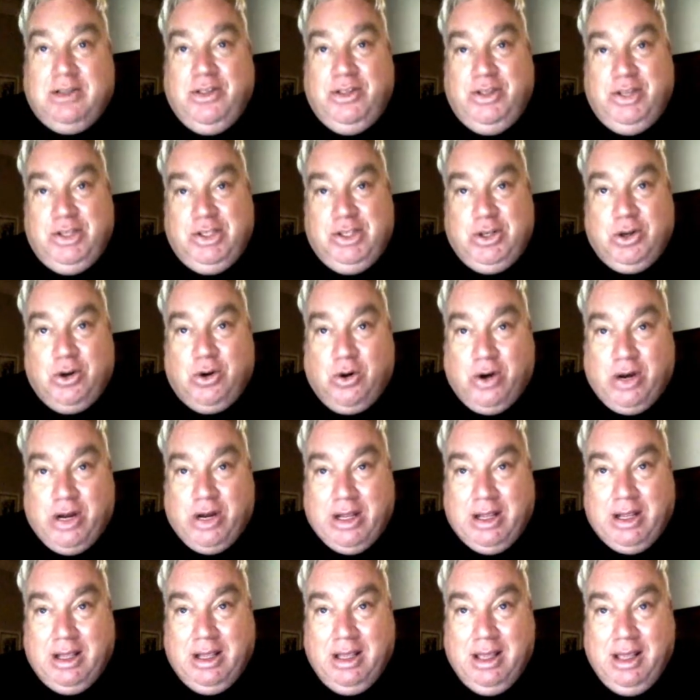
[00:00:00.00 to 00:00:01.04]
the
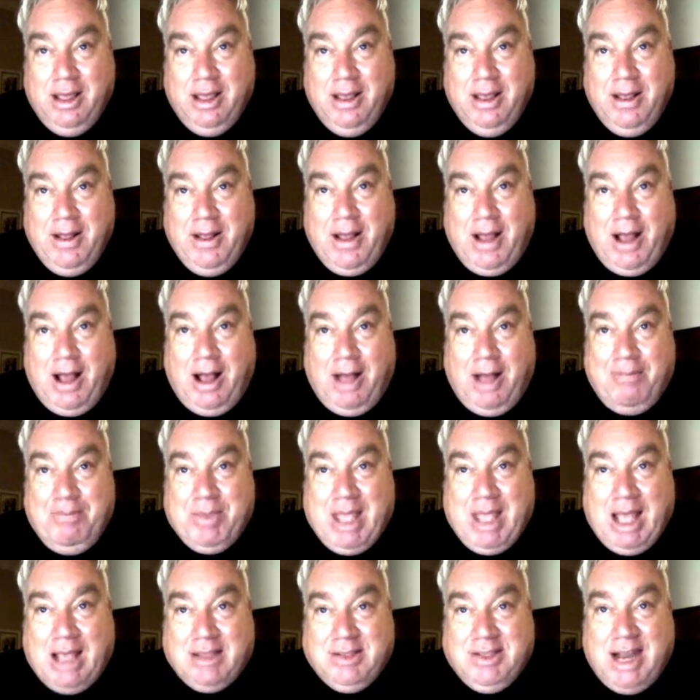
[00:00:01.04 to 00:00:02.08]
story
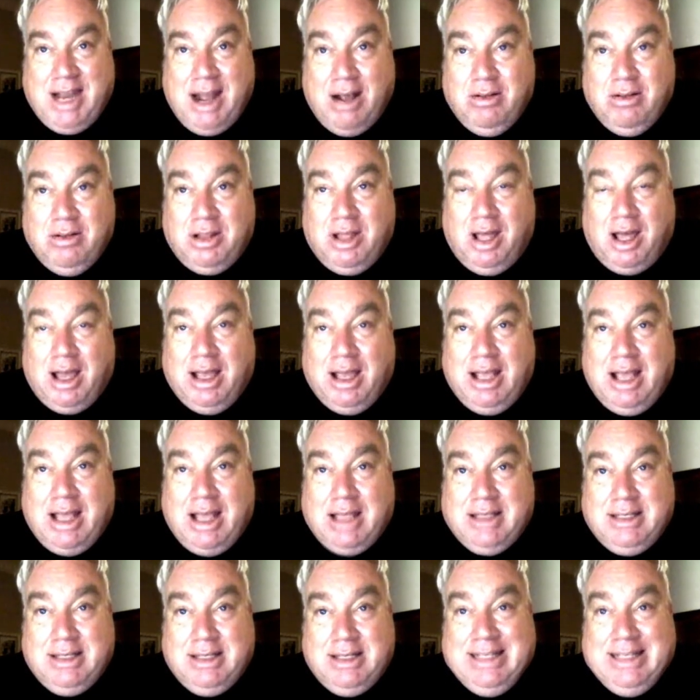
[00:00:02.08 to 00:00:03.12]
as
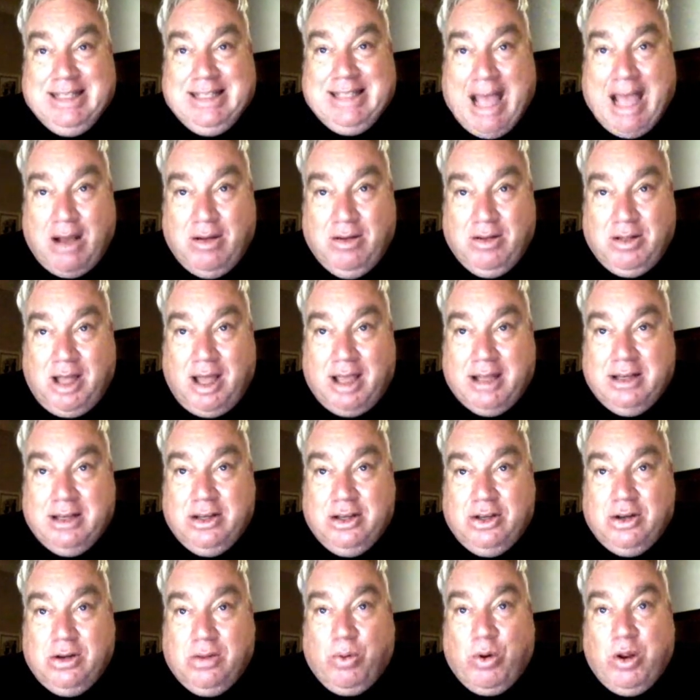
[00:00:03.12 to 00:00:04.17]
it is outlined
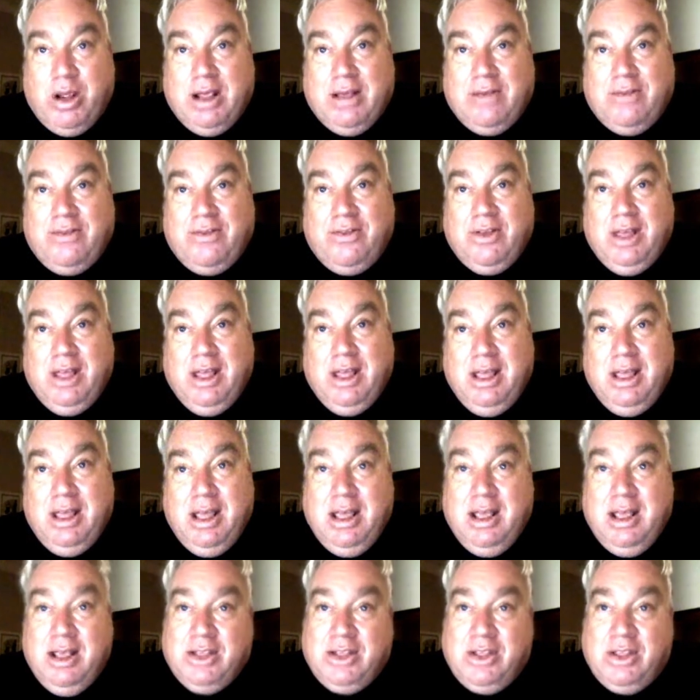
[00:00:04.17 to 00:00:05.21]
in your brief,
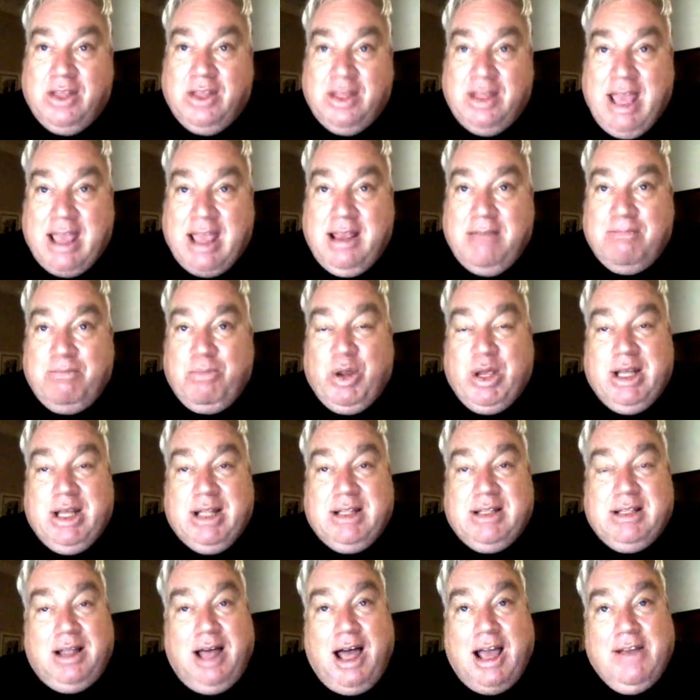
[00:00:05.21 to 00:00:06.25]
so that they can bring it
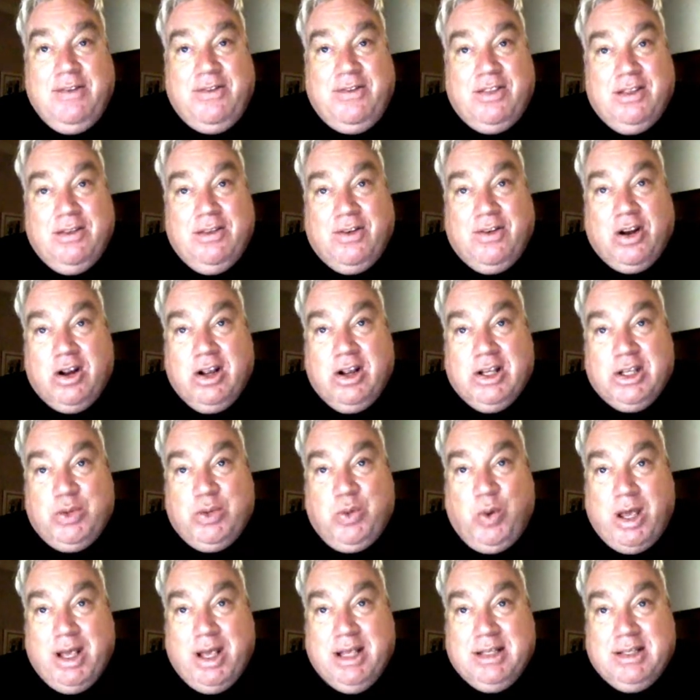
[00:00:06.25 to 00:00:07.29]
to life in the various
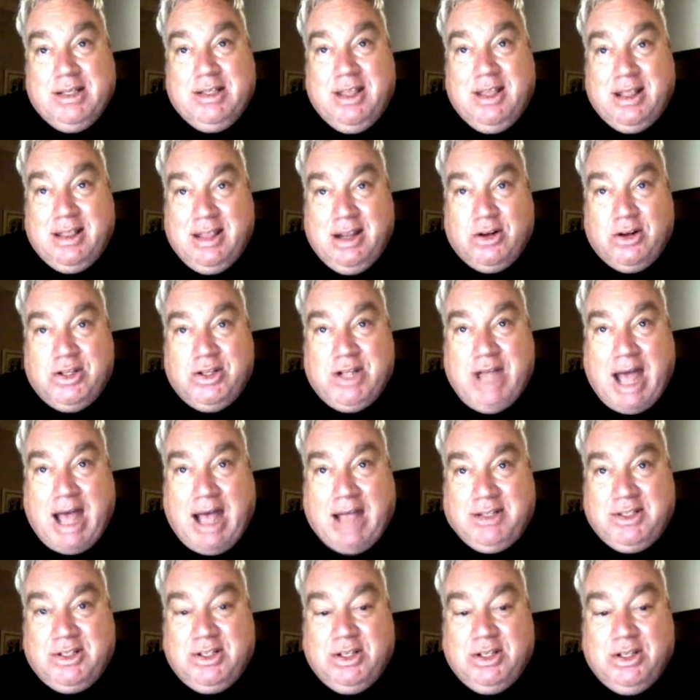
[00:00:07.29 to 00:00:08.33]
ways that they're
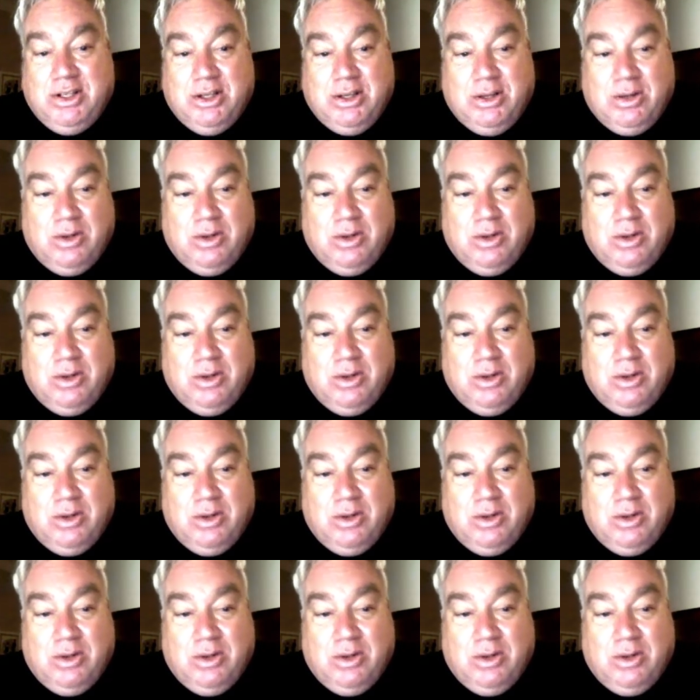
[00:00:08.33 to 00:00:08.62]
tasked to do.